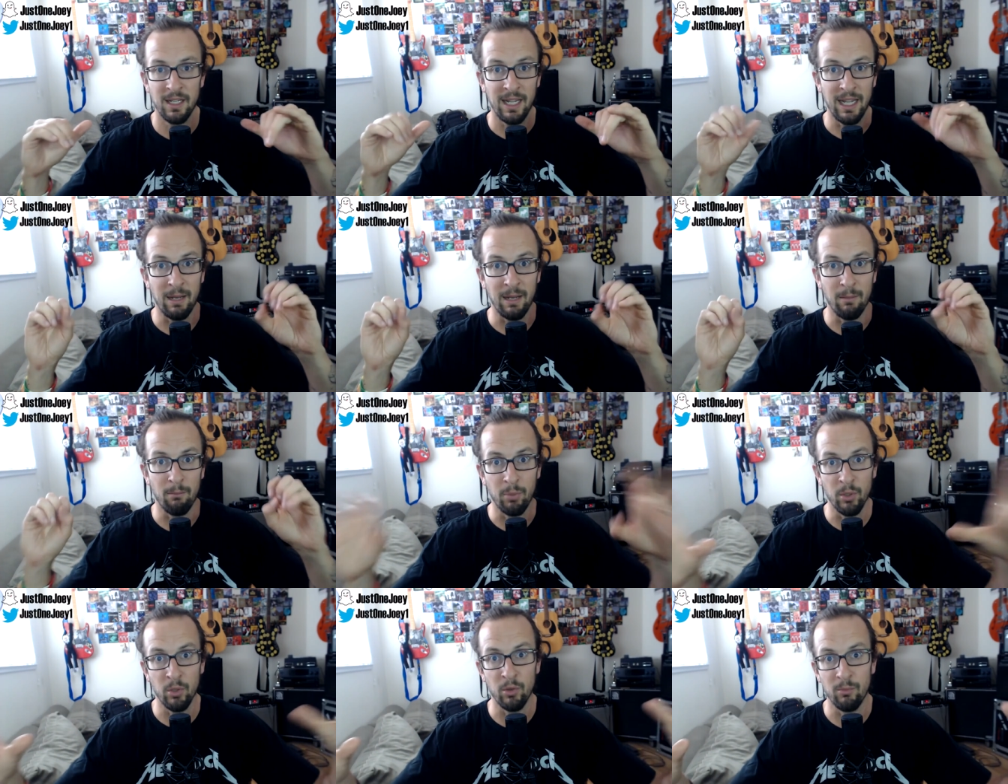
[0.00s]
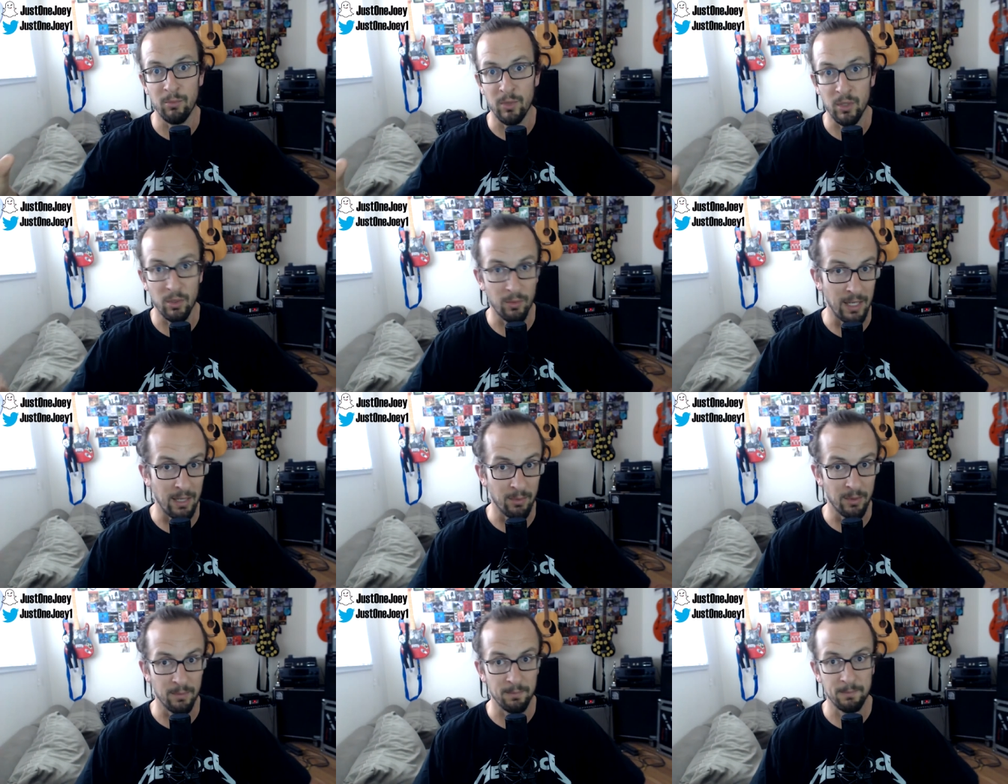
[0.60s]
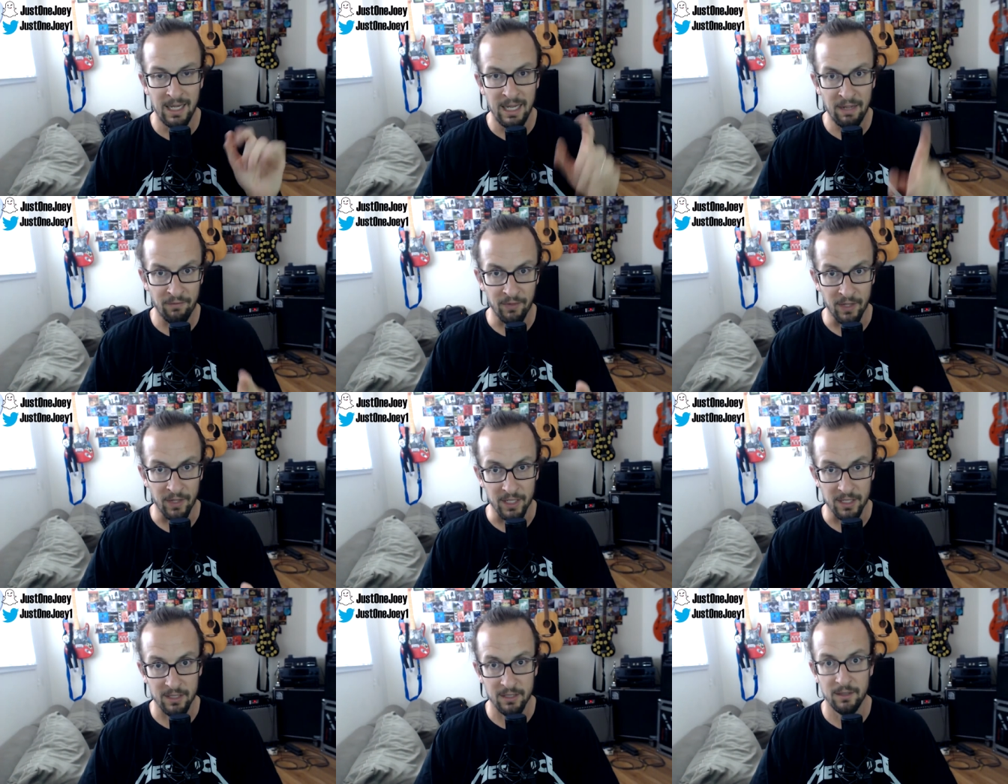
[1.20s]
and boom, new album.
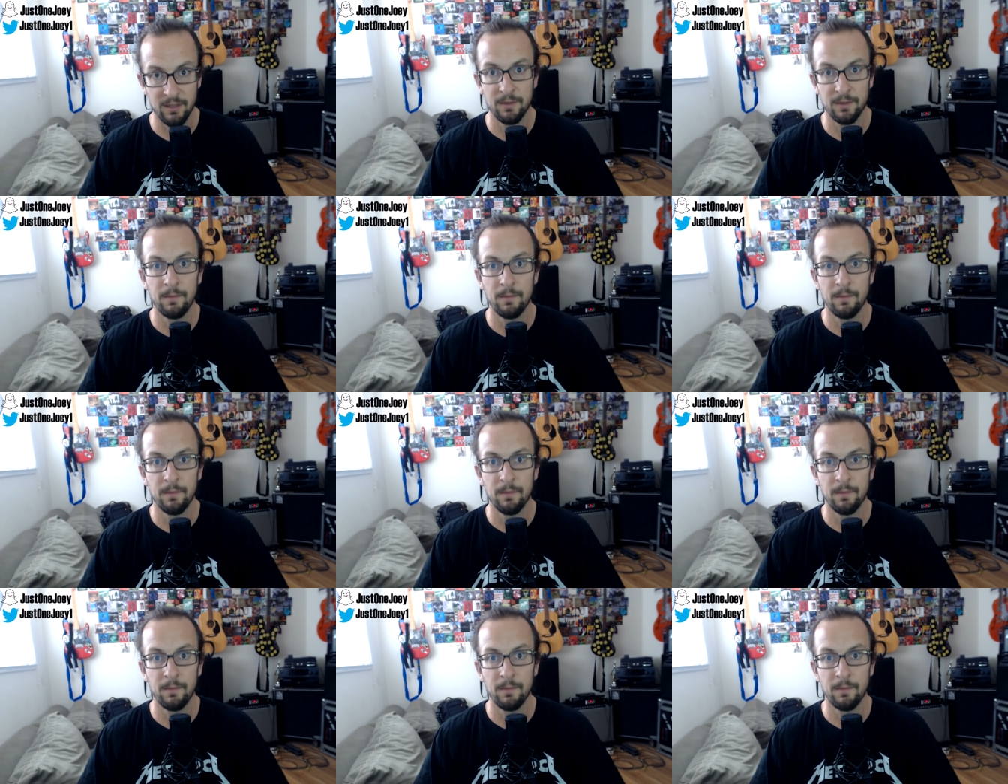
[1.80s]
Netflix.